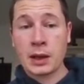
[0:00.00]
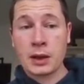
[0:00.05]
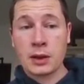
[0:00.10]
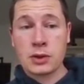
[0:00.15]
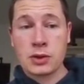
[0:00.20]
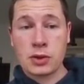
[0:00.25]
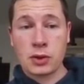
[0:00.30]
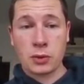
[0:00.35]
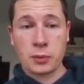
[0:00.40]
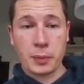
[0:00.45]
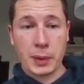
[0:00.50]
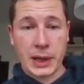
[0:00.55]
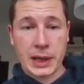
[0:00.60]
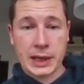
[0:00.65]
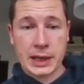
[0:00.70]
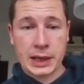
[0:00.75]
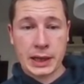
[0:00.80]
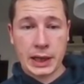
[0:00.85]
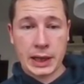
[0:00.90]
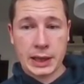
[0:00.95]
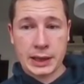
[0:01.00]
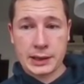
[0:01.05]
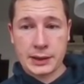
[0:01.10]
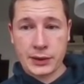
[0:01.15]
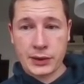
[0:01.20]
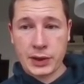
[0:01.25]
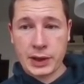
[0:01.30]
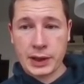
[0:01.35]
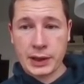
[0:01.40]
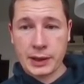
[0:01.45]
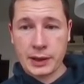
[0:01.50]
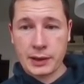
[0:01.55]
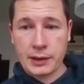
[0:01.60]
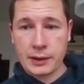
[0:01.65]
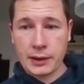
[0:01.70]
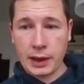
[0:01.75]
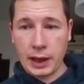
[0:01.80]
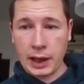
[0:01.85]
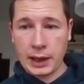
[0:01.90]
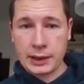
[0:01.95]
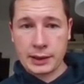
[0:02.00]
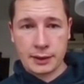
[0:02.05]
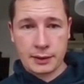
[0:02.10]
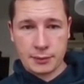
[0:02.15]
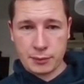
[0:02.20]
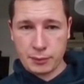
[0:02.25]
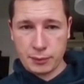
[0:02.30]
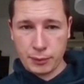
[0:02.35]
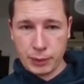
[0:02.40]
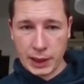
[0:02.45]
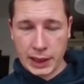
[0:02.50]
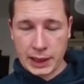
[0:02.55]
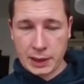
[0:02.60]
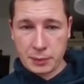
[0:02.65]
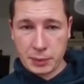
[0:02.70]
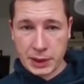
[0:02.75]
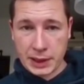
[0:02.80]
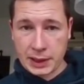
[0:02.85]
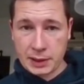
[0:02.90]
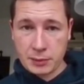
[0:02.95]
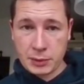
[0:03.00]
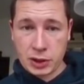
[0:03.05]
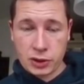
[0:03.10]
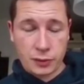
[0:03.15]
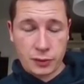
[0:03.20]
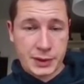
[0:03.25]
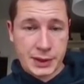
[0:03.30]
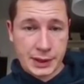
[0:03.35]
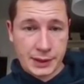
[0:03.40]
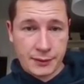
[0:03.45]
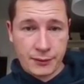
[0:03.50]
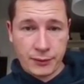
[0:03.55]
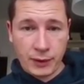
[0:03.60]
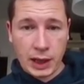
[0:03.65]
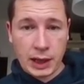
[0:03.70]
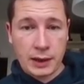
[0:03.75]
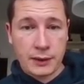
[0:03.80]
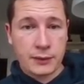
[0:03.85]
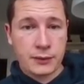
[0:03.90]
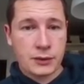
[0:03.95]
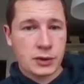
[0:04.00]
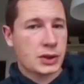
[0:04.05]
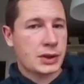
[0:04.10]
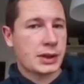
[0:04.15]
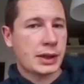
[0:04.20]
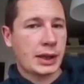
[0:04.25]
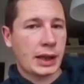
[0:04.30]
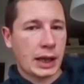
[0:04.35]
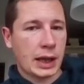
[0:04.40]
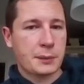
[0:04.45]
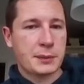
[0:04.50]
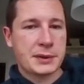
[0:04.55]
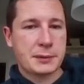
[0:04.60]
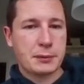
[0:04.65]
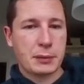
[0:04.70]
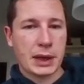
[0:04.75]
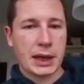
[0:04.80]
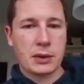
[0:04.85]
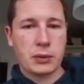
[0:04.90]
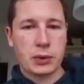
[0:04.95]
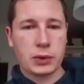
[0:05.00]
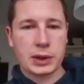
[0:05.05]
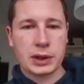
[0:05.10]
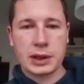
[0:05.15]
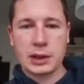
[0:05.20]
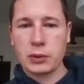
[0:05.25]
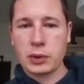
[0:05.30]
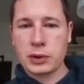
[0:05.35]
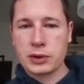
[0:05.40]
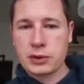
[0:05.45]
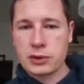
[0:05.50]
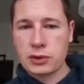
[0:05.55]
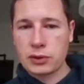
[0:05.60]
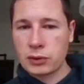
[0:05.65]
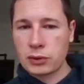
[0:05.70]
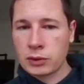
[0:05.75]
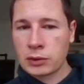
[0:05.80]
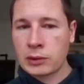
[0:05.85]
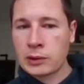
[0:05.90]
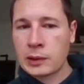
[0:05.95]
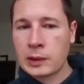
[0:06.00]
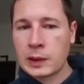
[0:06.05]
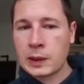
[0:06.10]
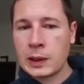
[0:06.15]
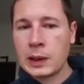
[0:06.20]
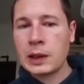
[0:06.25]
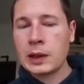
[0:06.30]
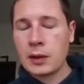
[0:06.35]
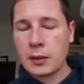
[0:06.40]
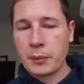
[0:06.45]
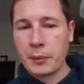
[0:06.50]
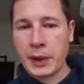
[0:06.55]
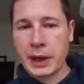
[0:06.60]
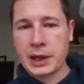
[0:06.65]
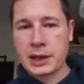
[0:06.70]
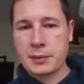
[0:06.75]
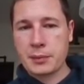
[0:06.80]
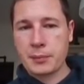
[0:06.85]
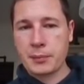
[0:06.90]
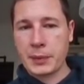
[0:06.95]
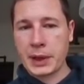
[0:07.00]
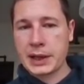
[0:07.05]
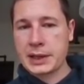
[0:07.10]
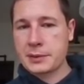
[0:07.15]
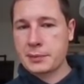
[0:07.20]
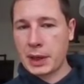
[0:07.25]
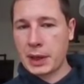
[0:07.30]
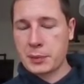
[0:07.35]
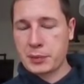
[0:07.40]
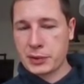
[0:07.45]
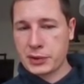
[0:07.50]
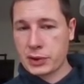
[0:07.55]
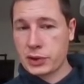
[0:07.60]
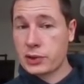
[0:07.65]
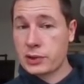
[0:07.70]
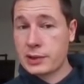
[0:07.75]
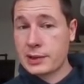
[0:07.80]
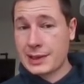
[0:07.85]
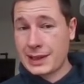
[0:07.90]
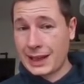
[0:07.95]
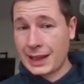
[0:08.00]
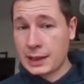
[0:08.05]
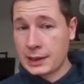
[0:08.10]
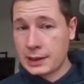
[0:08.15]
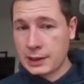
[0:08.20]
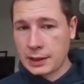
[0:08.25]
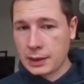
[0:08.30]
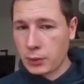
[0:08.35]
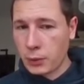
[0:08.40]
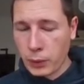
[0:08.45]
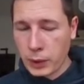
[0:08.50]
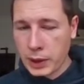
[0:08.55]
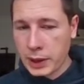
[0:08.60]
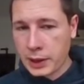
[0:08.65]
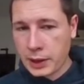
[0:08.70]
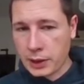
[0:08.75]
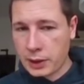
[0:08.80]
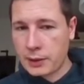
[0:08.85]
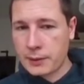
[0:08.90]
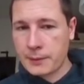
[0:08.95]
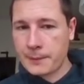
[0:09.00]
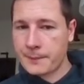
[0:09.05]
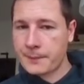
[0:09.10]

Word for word: So playing a3 and black playing bishop c5 just helps black what he wants to do, make, makes my position slightly weaker,